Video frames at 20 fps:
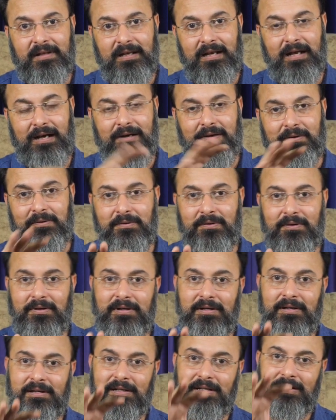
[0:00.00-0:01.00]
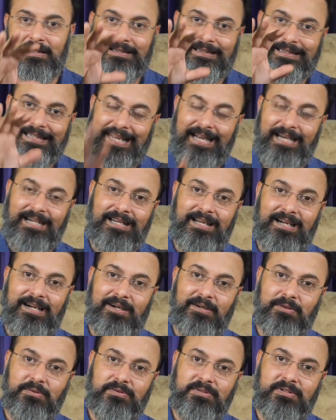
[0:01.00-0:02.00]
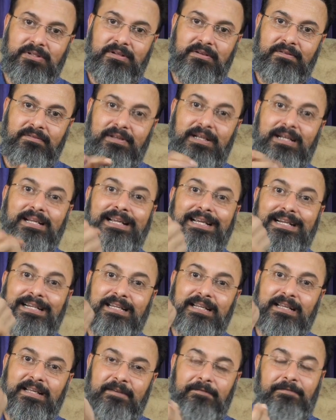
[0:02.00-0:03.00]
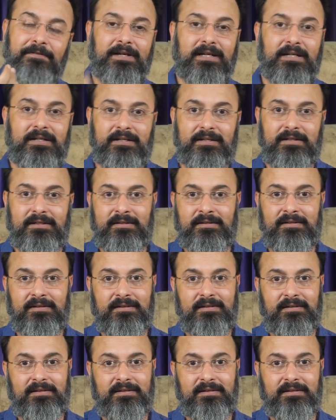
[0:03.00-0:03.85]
Now, that house will get affected.